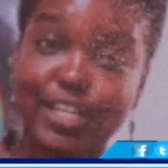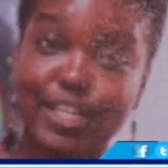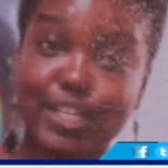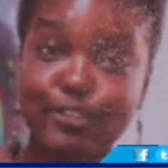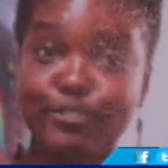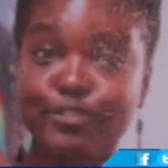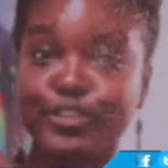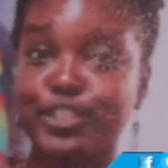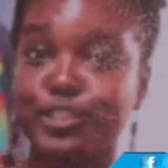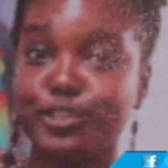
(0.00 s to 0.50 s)
I
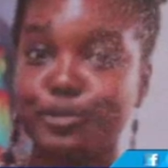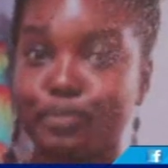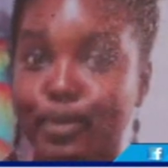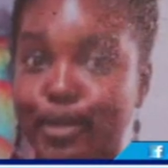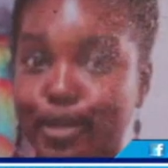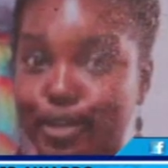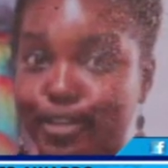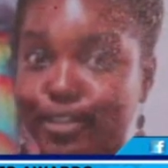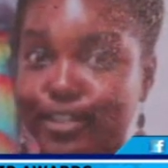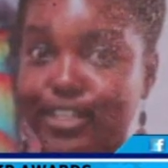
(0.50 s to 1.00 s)
J, they
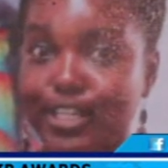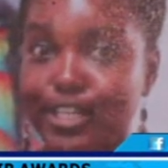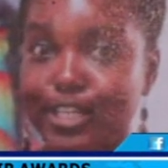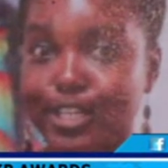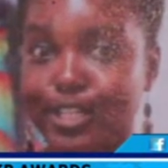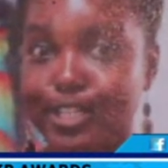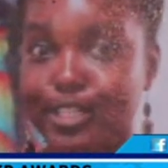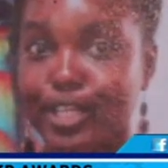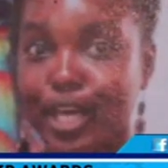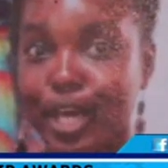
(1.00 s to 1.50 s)
warmly
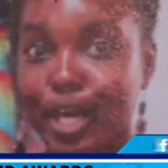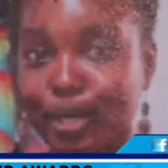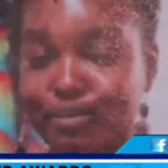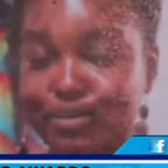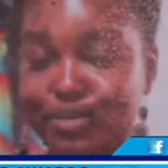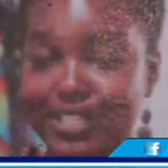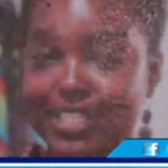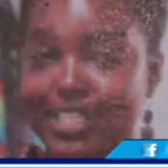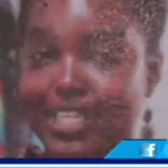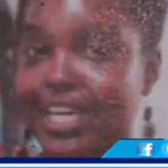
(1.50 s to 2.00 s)
welcomed me.
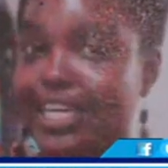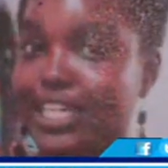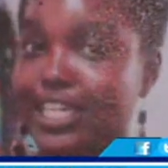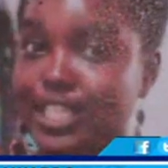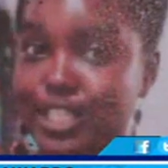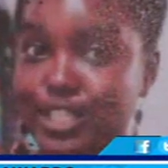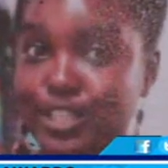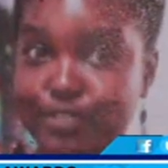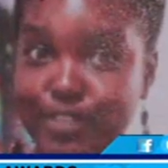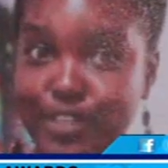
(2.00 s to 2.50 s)
So it's
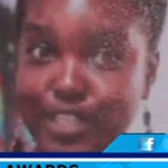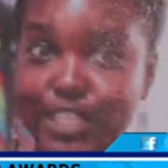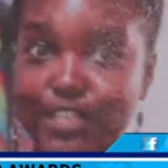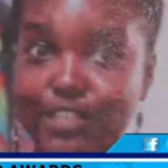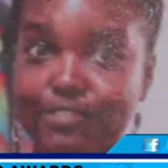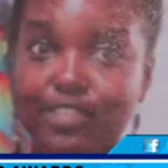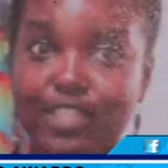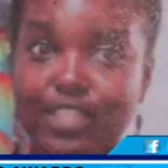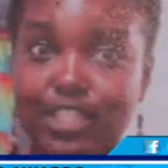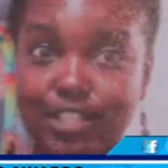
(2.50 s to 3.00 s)
been
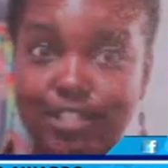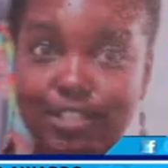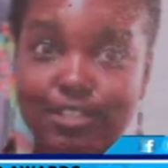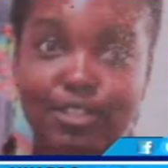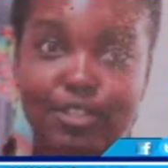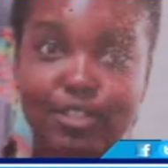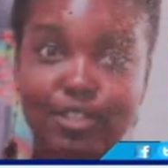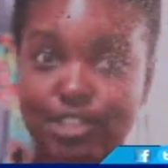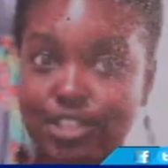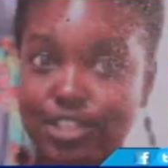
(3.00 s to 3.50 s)
a
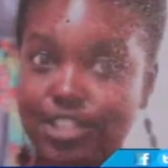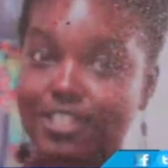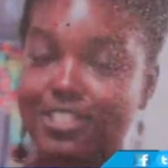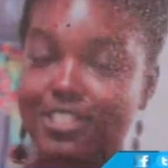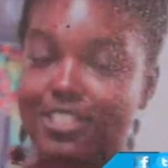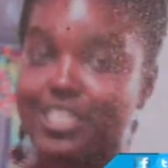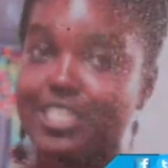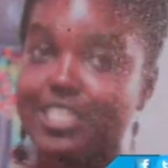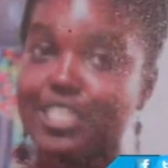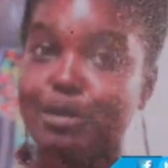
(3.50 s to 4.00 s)

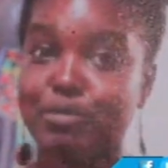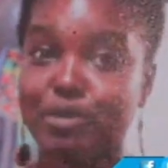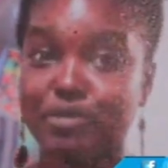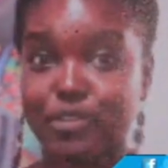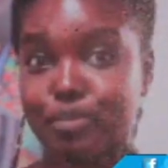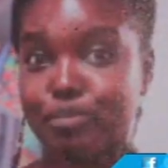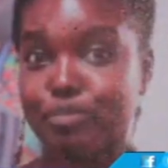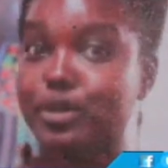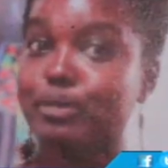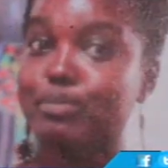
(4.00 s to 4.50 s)
learning
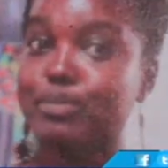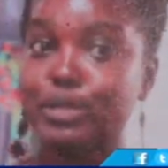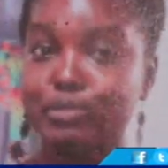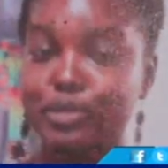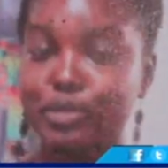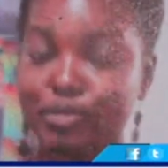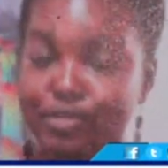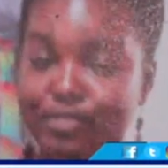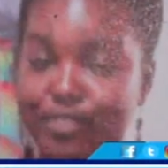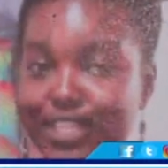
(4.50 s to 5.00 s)

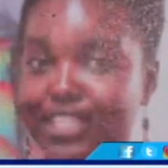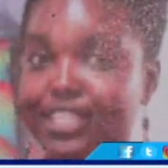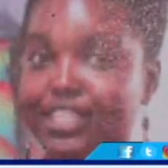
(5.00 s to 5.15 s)
platform for